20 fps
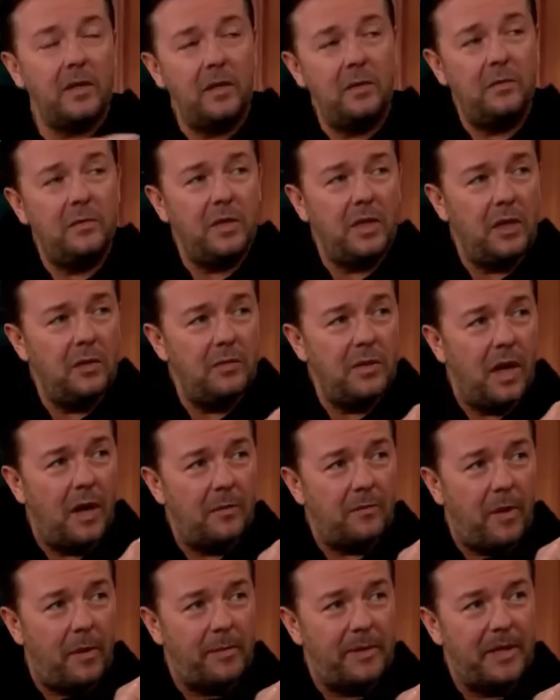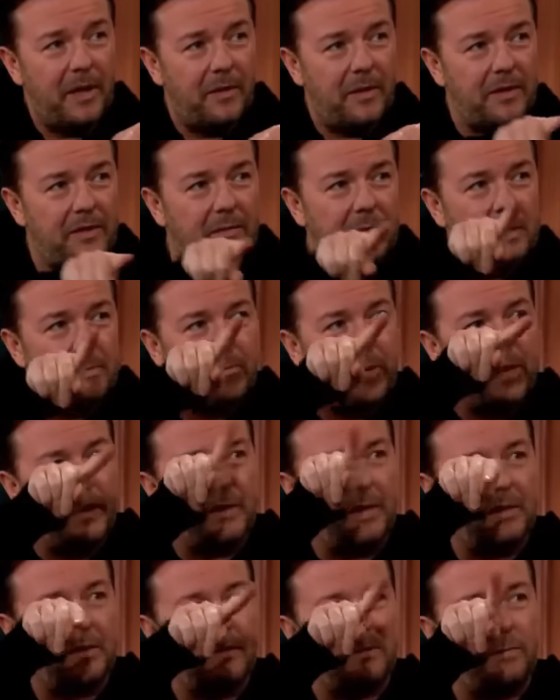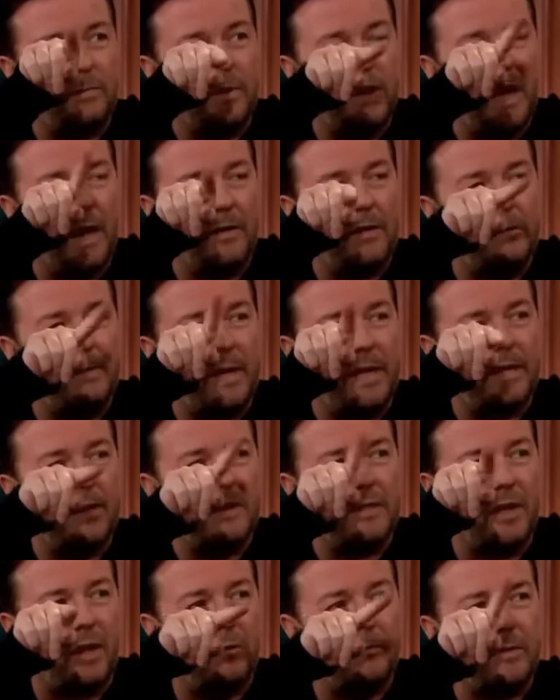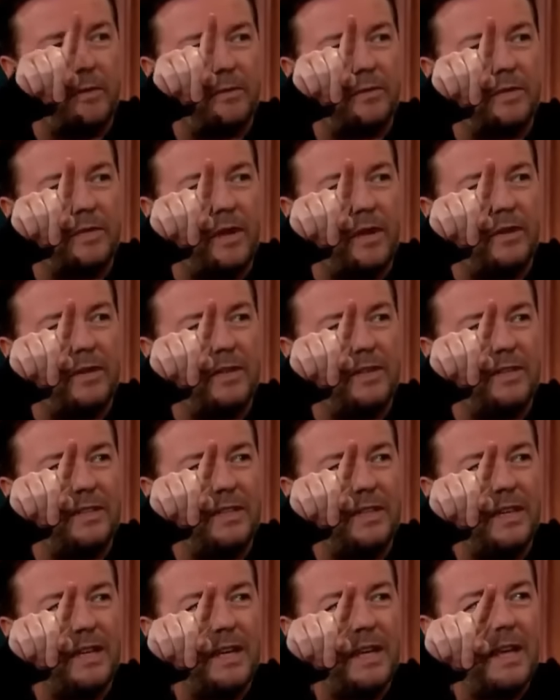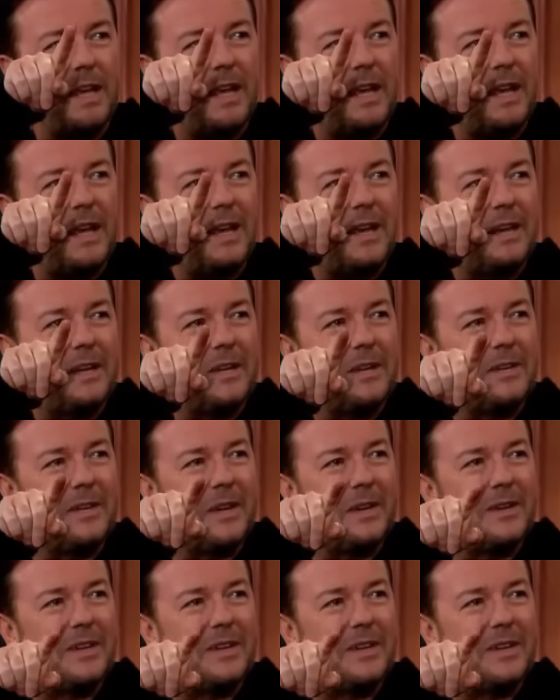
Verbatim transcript: you you know, probably know the, the, bit that we own a bit of the top called Scotland. No. You